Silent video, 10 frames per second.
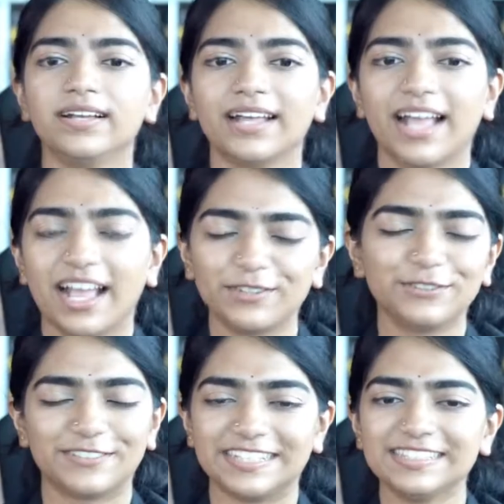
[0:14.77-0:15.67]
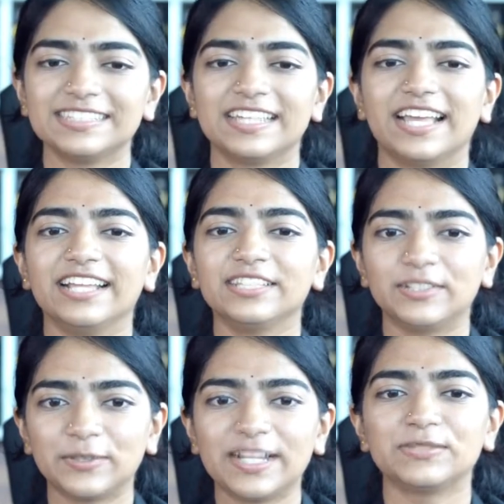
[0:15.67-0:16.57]
Hello friends, in
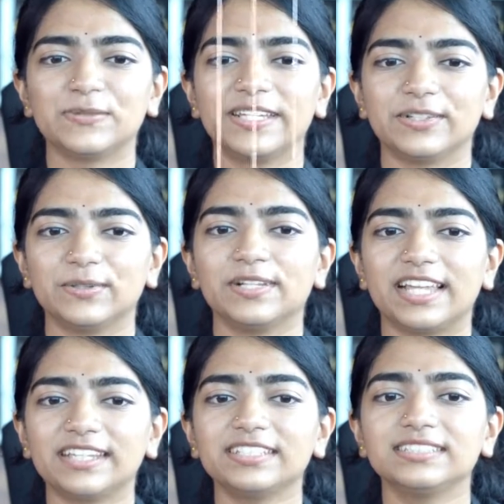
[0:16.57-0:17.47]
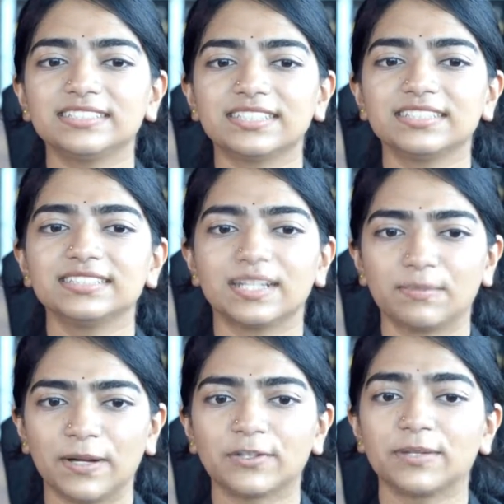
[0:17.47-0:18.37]
today's video, let us discuss
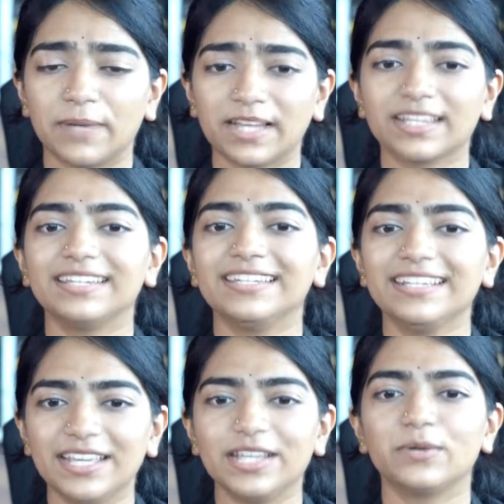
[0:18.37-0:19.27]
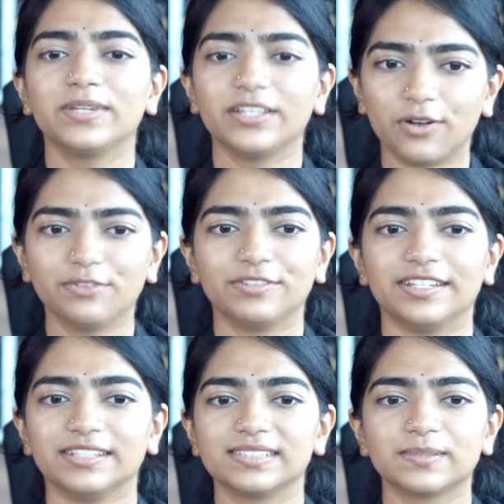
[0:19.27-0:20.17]
about marketing equity
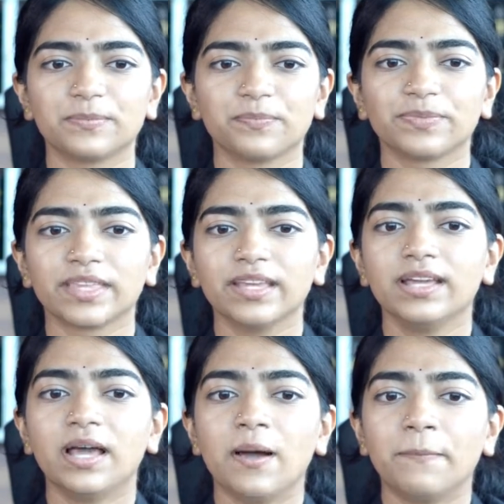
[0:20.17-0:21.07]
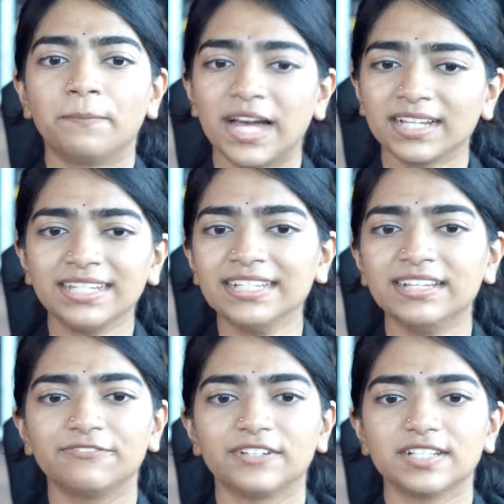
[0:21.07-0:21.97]
offerings. Marketing
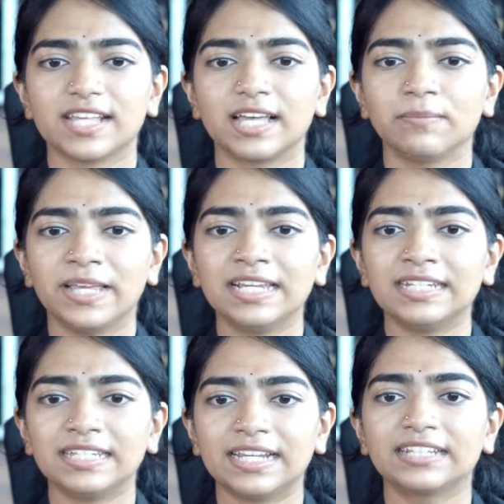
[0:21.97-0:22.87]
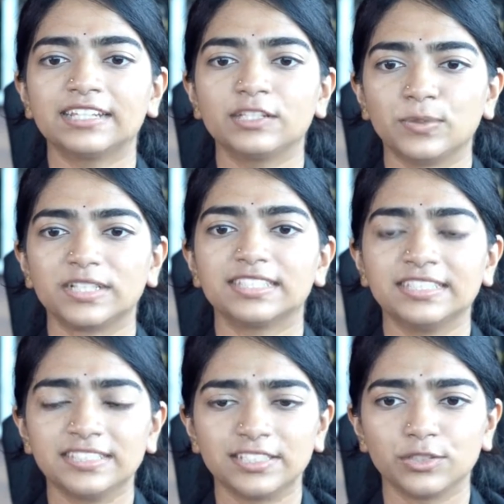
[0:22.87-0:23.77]
efforts are mainly directed towards
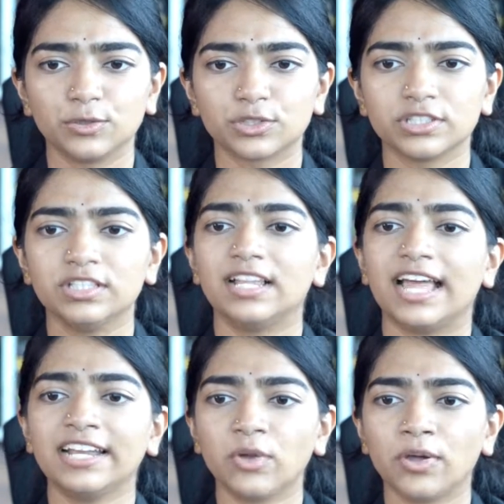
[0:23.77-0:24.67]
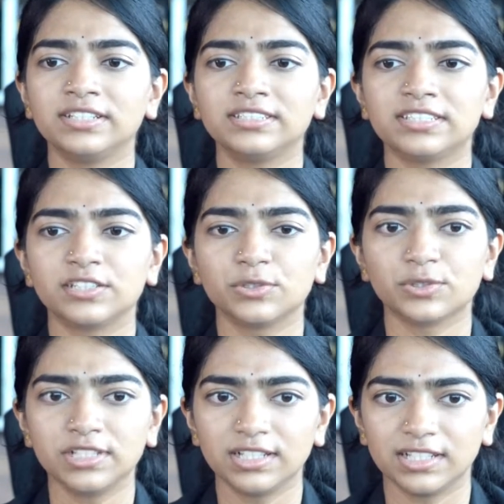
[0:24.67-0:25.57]
institutional and
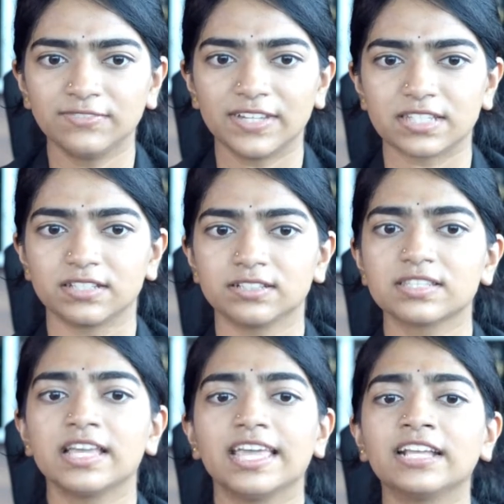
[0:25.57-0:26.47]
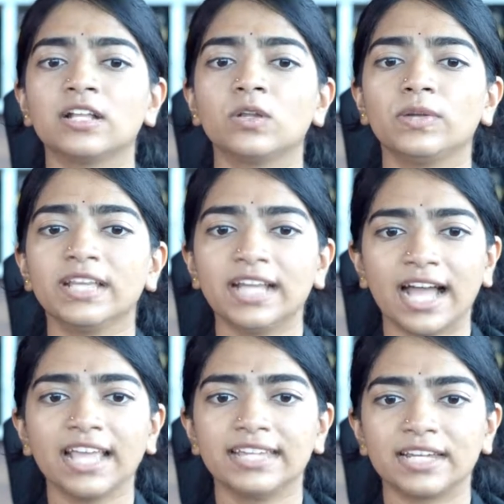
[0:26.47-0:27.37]
non-institutional investors, including
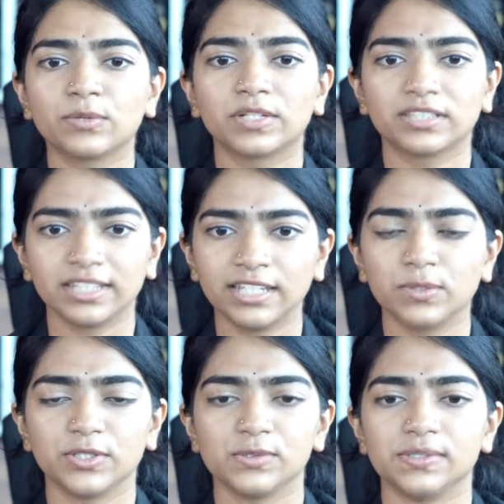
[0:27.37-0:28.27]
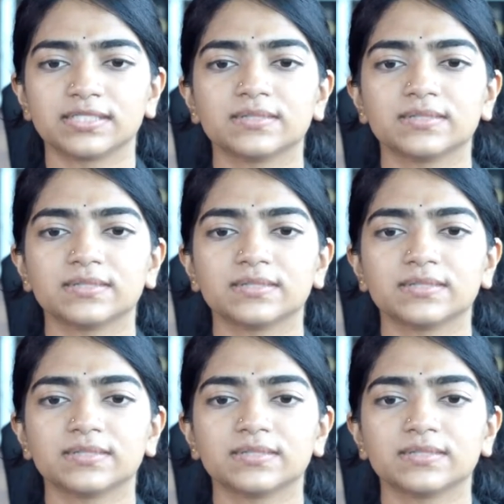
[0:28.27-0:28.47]
high net worth individuals.